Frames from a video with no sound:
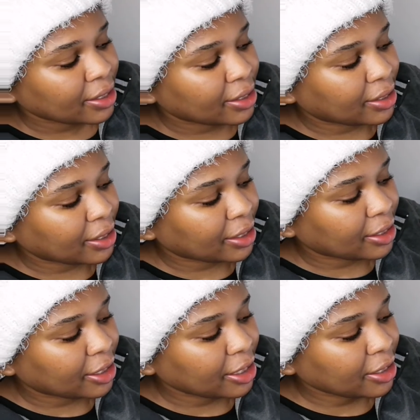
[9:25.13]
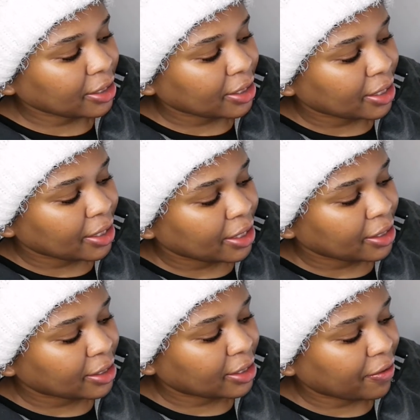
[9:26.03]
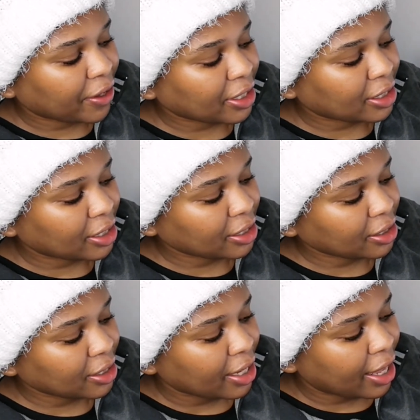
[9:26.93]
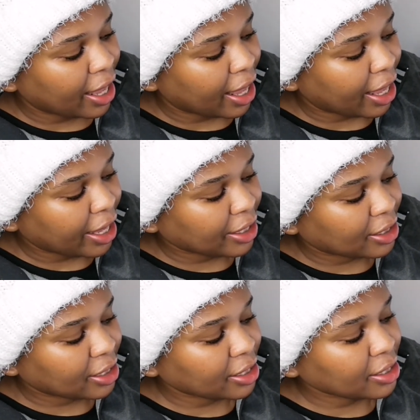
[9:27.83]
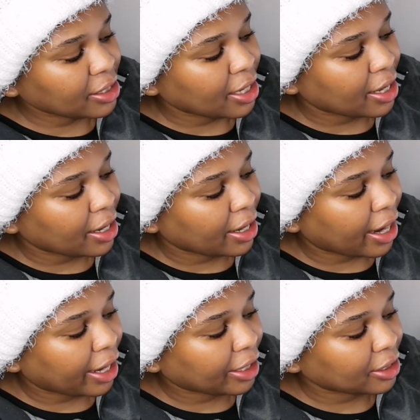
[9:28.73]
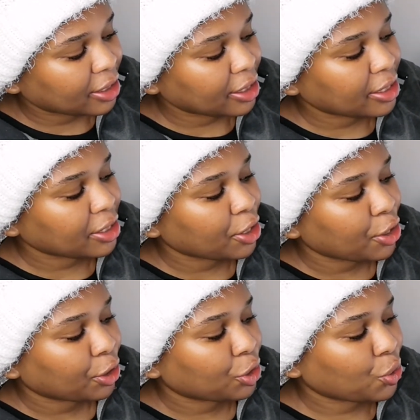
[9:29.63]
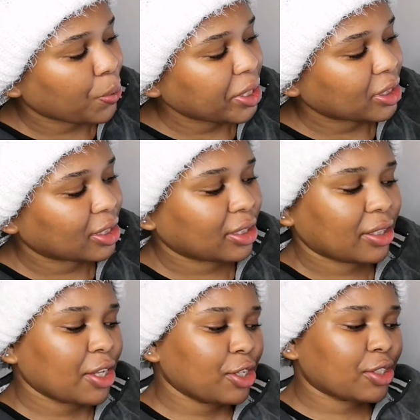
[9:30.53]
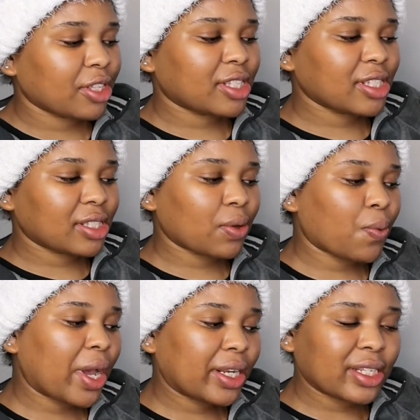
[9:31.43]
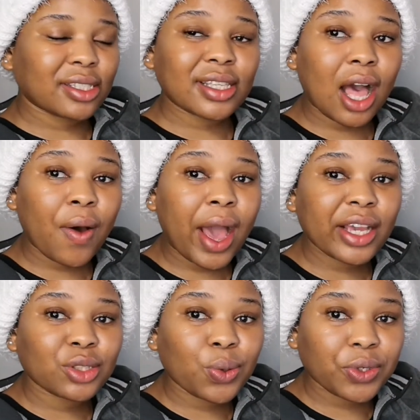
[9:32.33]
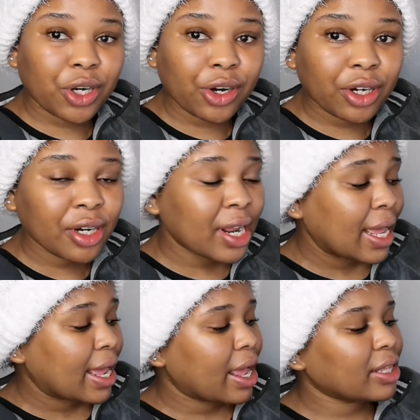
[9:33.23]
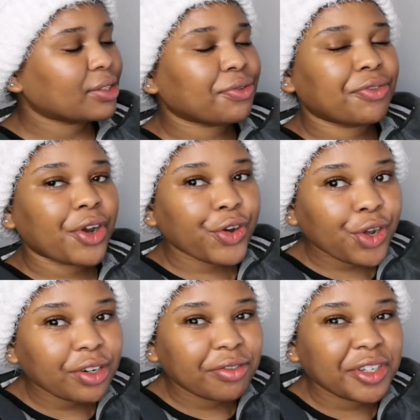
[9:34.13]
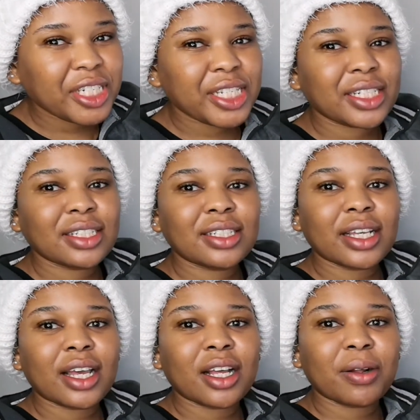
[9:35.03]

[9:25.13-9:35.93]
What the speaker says: 16, 17, 18, 19, 20. So this is the one. This is how I taught her. It's very convenient.